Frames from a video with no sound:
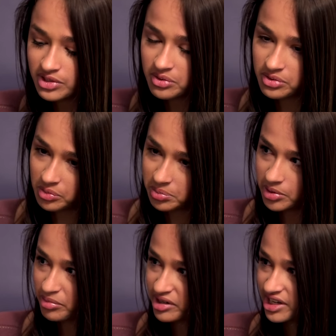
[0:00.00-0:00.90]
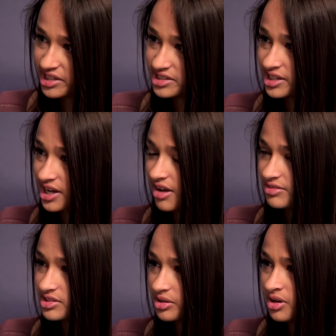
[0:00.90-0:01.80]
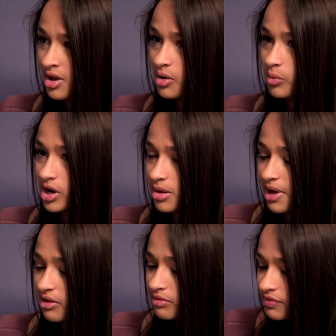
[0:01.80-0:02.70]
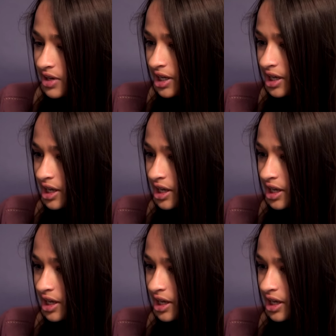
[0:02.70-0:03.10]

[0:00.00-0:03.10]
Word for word: to go through puberty and did have to worry about fitting